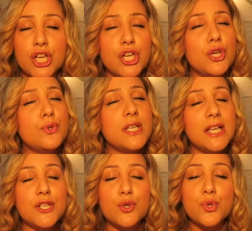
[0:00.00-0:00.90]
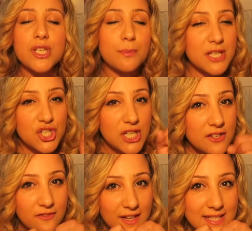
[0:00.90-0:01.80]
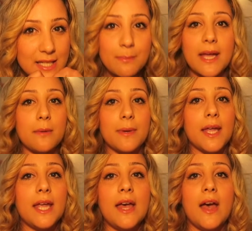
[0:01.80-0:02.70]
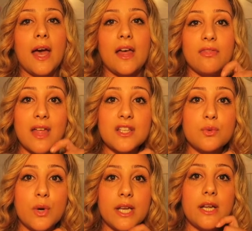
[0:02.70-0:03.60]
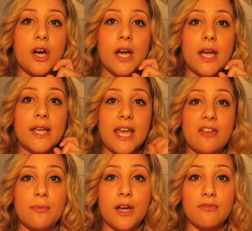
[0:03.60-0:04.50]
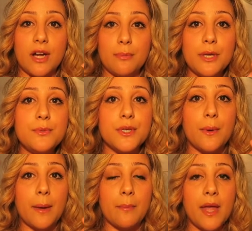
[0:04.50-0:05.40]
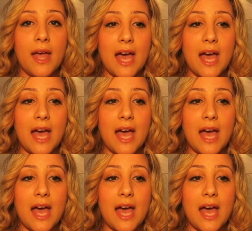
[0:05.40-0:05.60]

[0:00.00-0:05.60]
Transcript: cutie little chubby cheek fatty baby, and that's when I gave my right boob to him.